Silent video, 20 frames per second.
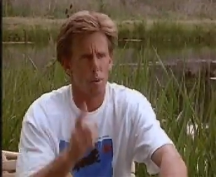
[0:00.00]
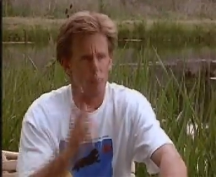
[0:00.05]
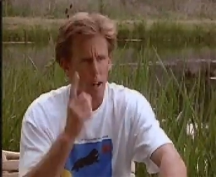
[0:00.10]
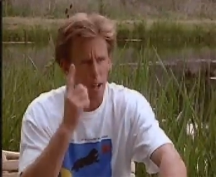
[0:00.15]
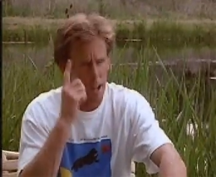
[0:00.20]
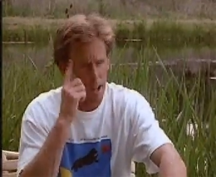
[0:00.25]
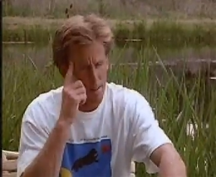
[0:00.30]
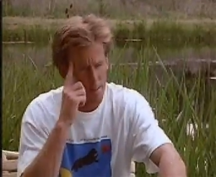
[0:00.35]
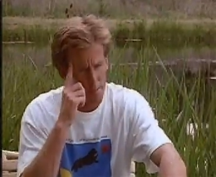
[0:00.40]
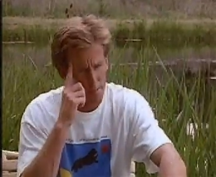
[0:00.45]

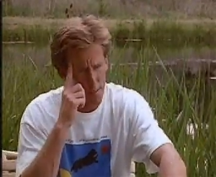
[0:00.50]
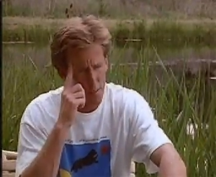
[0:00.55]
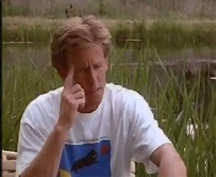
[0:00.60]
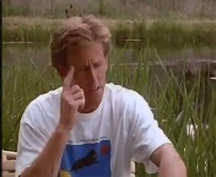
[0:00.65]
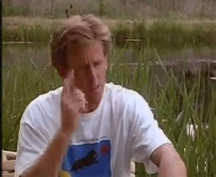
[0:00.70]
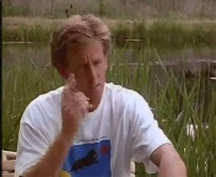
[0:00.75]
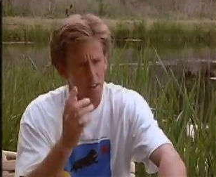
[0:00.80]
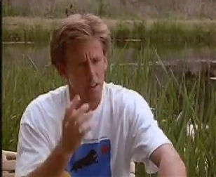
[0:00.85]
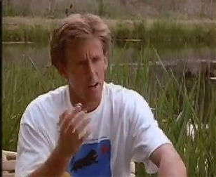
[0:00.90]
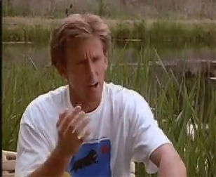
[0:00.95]
Well,
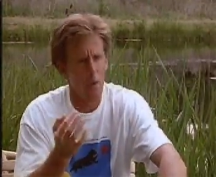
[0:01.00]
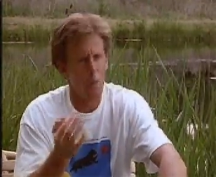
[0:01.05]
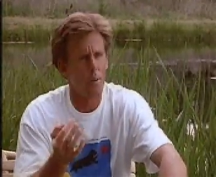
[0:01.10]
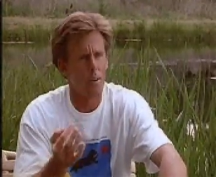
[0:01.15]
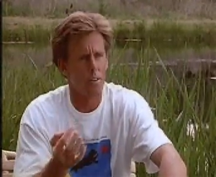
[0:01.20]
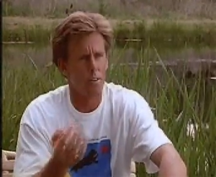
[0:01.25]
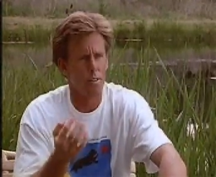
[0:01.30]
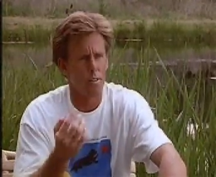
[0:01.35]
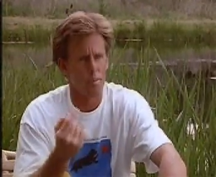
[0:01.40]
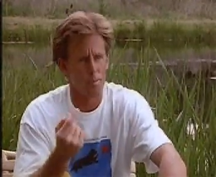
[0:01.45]
first of all, I
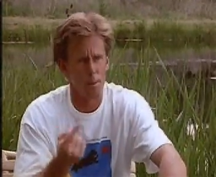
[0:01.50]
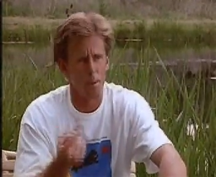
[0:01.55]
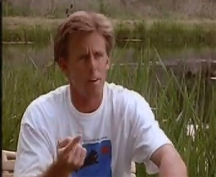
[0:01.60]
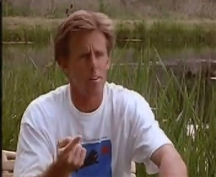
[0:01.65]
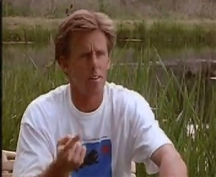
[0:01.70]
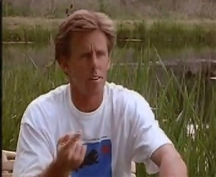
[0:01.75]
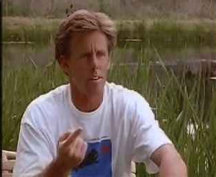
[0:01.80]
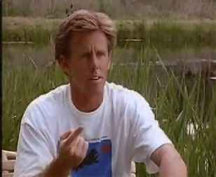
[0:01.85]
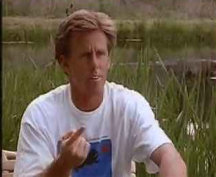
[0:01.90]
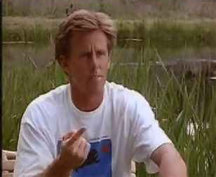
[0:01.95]
wasn't
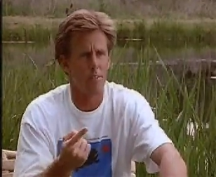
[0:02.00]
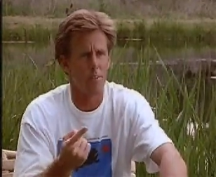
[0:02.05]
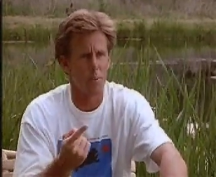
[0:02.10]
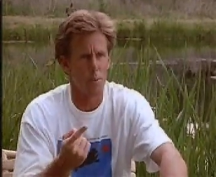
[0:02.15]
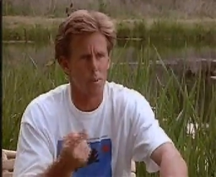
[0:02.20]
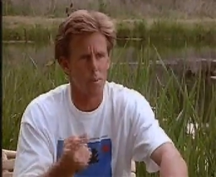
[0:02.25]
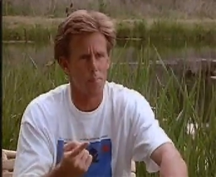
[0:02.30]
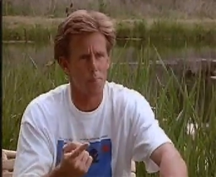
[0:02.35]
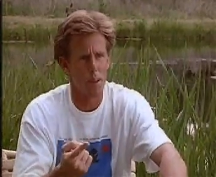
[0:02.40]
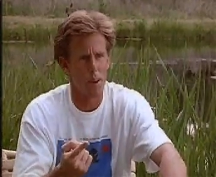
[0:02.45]
smart enough to
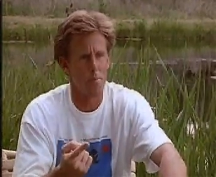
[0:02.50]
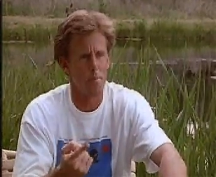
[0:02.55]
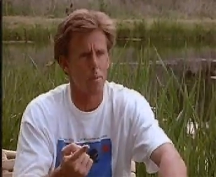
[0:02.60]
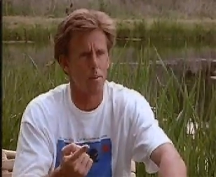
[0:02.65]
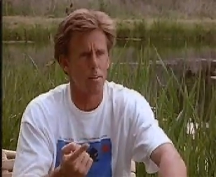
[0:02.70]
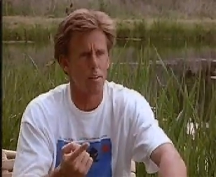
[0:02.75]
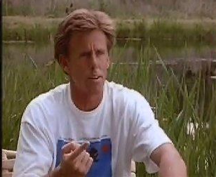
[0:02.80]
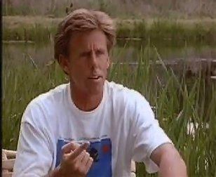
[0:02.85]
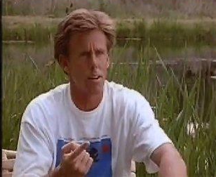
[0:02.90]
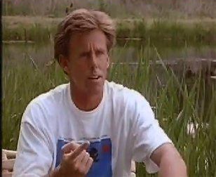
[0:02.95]

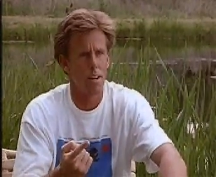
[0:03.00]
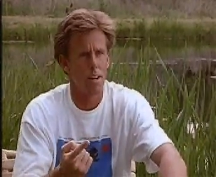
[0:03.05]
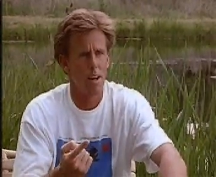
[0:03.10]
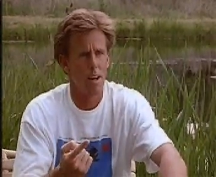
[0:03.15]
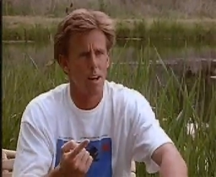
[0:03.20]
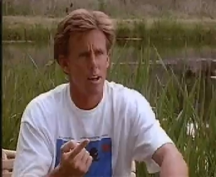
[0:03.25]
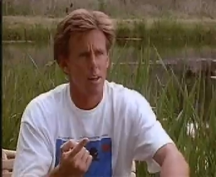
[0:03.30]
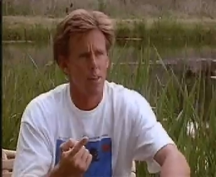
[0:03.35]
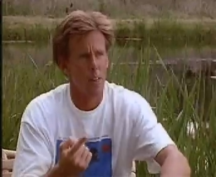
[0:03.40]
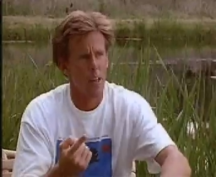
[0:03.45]
remember
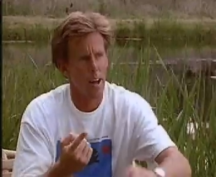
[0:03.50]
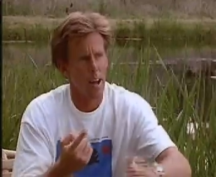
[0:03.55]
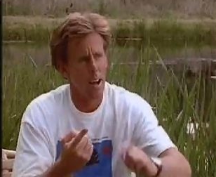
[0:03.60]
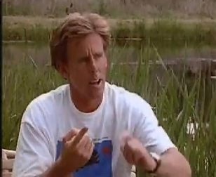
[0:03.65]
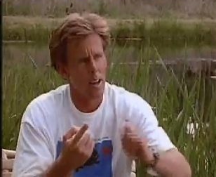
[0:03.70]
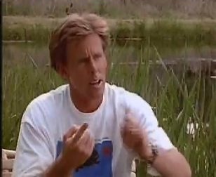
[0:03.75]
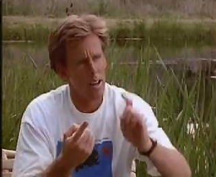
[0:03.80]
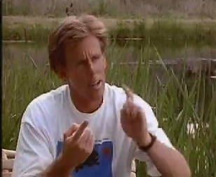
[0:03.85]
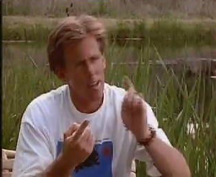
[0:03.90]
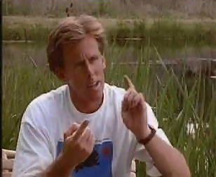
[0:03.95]

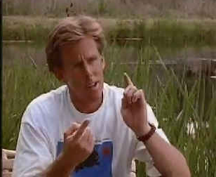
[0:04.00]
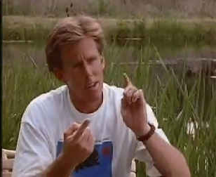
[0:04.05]
that